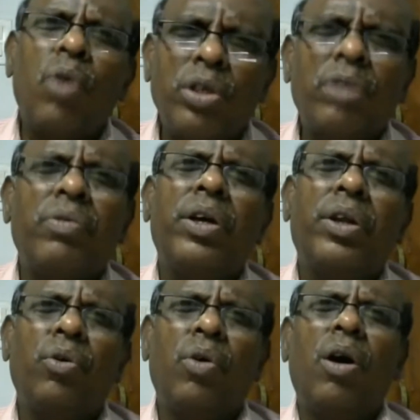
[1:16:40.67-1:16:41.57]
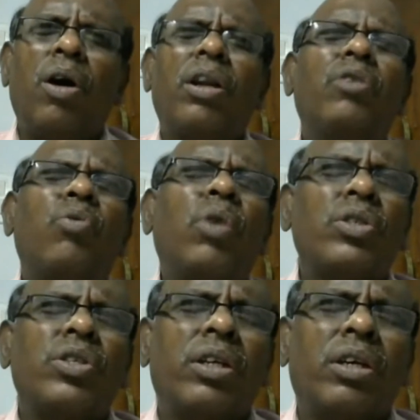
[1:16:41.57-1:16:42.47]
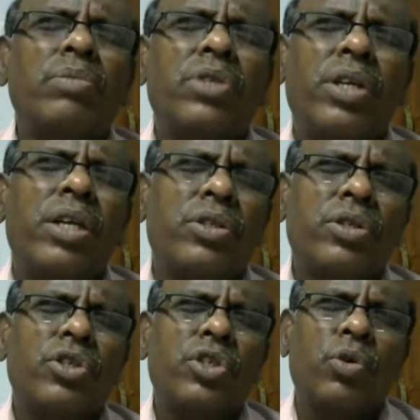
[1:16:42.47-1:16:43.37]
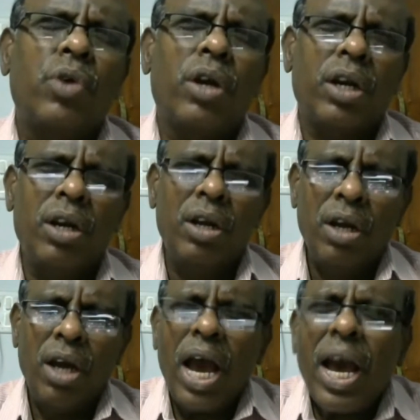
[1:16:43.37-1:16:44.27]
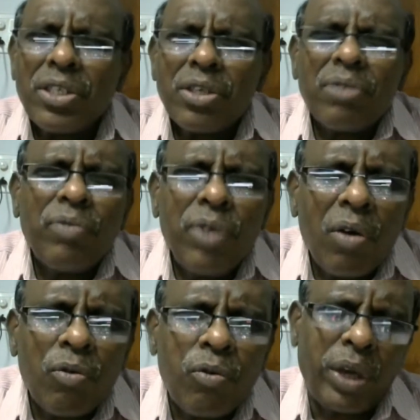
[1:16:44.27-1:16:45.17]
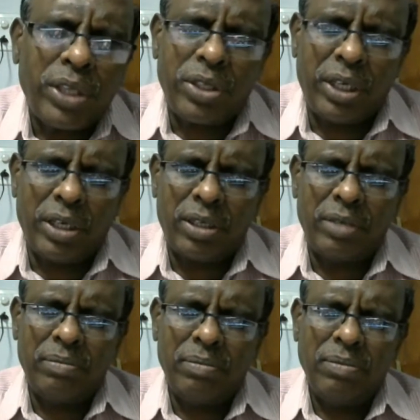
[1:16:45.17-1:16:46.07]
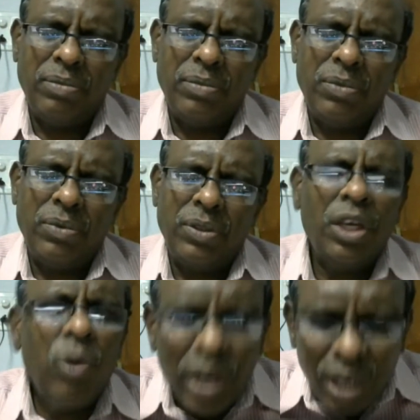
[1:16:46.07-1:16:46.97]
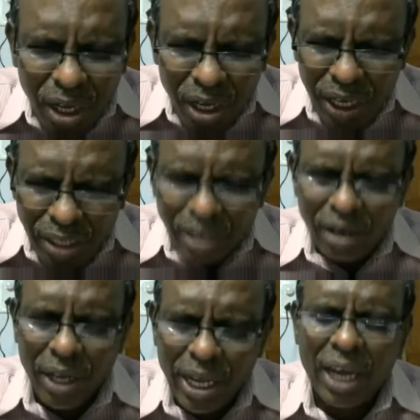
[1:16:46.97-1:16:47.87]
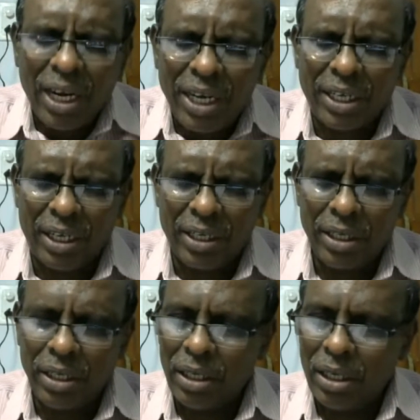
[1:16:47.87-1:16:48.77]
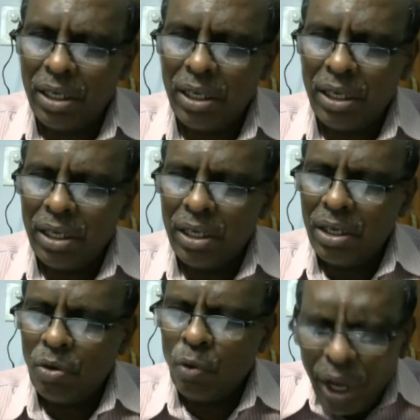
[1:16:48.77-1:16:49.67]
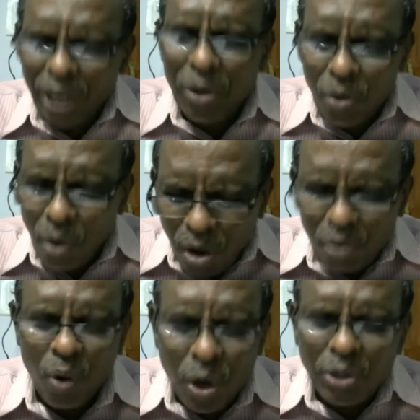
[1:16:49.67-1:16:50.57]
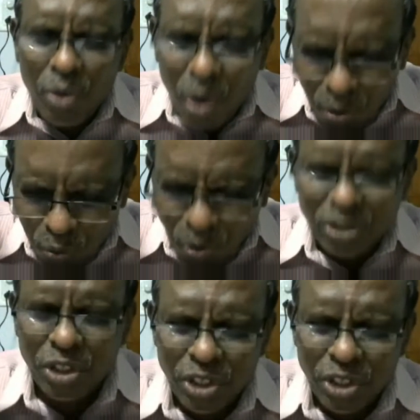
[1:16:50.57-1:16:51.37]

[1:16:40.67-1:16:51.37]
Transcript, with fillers: whatever you are, and what circumstances you are as of now facing your current reality where you are what you are what